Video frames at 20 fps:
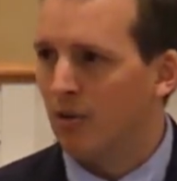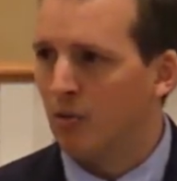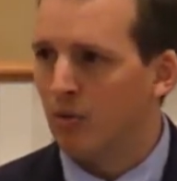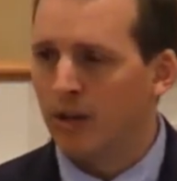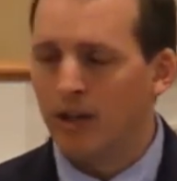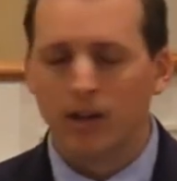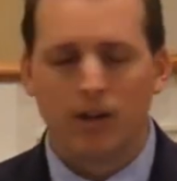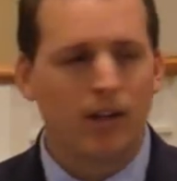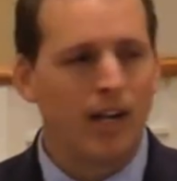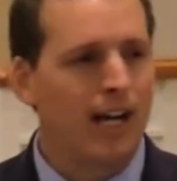
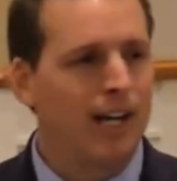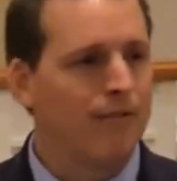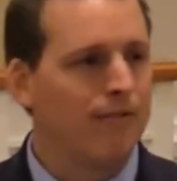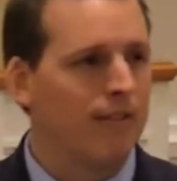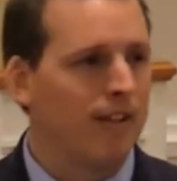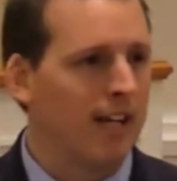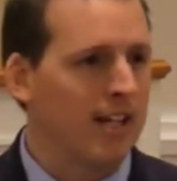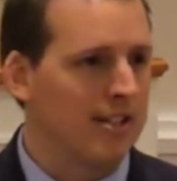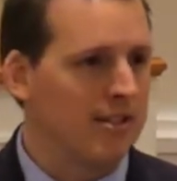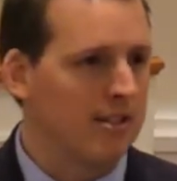real life
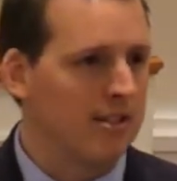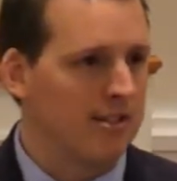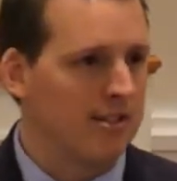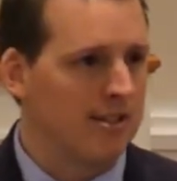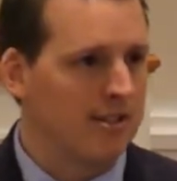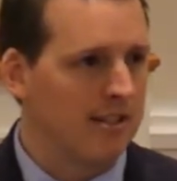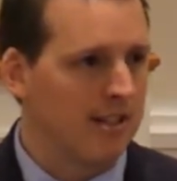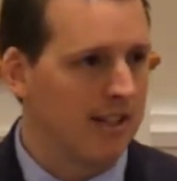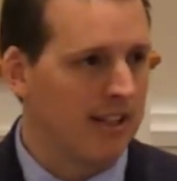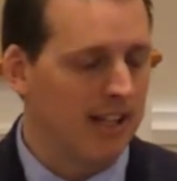
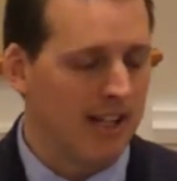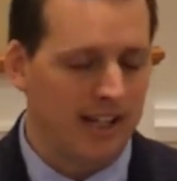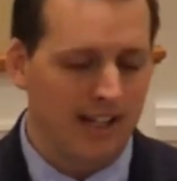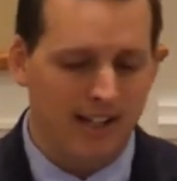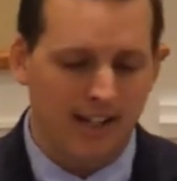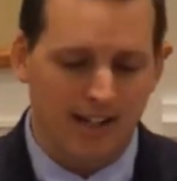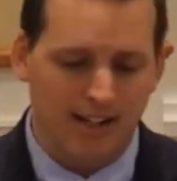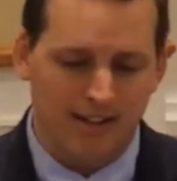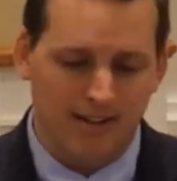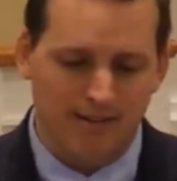lessons that they
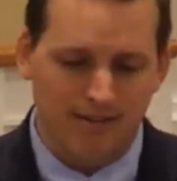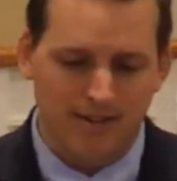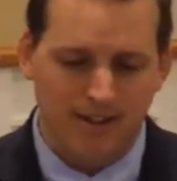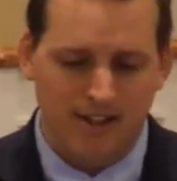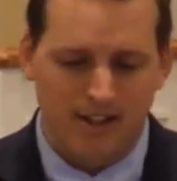give